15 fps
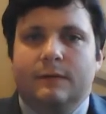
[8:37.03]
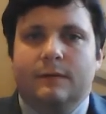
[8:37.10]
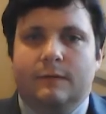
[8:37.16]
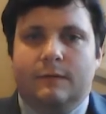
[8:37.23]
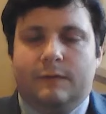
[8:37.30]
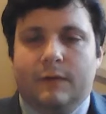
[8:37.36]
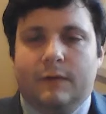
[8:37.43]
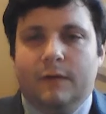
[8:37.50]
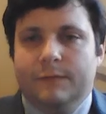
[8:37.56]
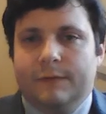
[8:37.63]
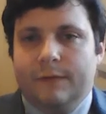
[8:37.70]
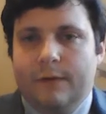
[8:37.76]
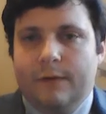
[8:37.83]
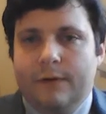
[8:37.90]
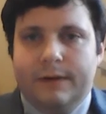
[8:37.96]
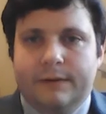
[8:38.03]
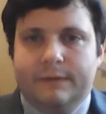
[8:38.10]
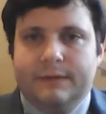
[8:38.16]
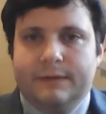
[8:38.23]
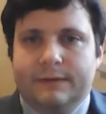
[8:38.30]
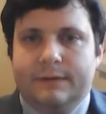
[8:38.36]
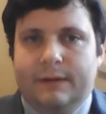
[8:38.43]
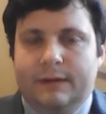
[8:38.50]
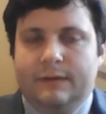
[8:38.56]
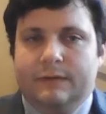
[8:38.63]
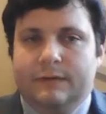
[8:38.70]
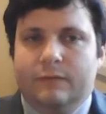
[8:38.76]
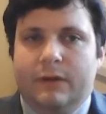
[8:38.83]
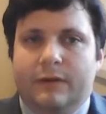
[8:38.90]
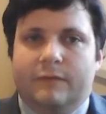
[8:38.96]
the term Stone Age
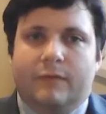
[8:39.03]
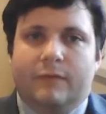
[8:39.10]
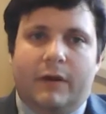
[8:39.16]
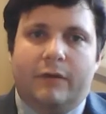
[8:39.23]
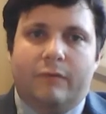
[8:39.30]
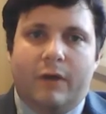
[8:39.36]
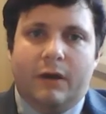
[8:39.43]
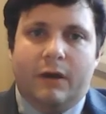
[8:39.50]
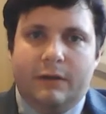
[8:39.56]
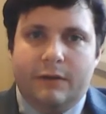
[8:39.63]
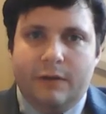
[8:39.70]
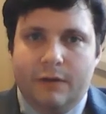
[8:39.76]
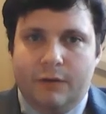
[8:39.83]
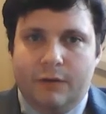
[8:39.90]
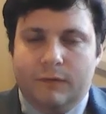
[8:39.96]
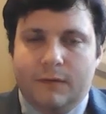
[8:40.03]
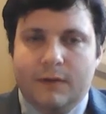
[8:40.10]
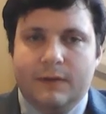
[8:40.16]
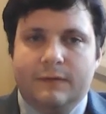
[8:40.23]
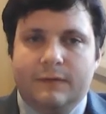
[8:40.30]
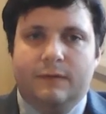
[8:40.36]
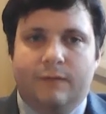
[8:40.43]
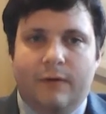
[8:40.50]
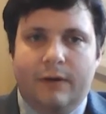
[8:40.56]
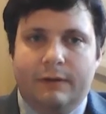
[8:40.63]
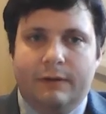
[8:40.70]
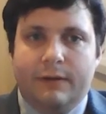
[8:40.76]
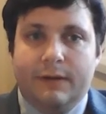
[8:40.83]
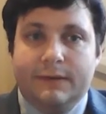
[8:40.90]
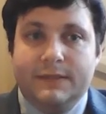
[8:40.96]
is really very rarely used, and it's
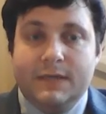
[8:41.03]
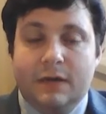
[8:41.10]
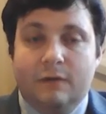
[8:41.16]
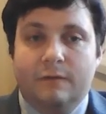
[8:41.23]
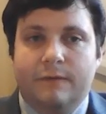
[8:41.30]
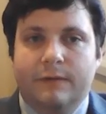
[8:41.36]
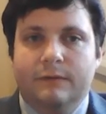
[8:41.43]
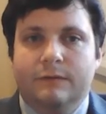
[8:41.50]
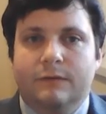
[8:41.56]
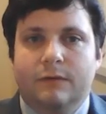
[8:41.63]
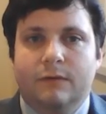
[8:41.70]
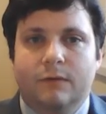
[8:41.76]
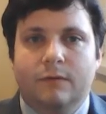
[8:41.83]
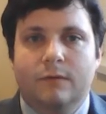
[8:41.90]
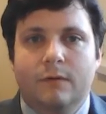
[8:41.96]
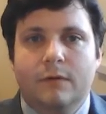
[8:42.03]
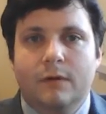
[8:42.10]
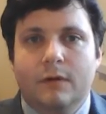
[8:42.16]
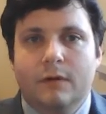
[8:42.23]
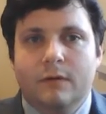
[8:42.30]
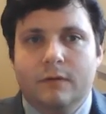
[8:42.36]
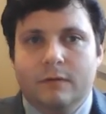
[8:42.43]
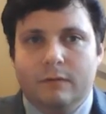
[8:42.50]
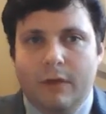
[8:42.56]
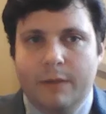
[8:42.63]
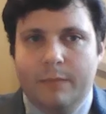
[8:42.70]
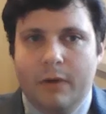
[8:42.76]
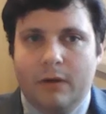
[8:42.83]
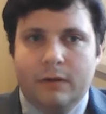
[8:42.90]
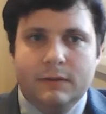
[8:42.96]
divided itself into 3
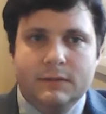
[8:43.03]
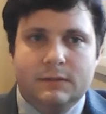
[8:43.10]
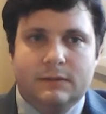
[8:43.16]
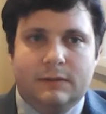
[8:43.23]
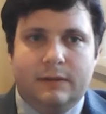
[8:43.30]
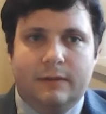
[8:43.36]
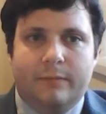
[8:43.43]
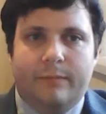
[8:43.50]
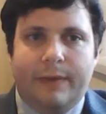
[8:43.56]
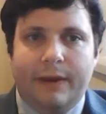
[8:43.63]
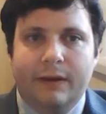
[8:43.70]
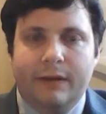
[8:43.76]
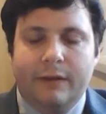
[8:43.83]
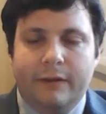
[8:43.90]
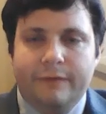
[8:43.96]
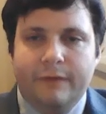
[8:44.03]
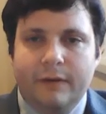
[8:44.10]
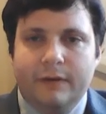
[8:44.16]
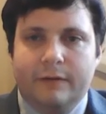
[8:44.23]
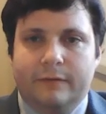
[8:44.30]
parts: the Paleolithic,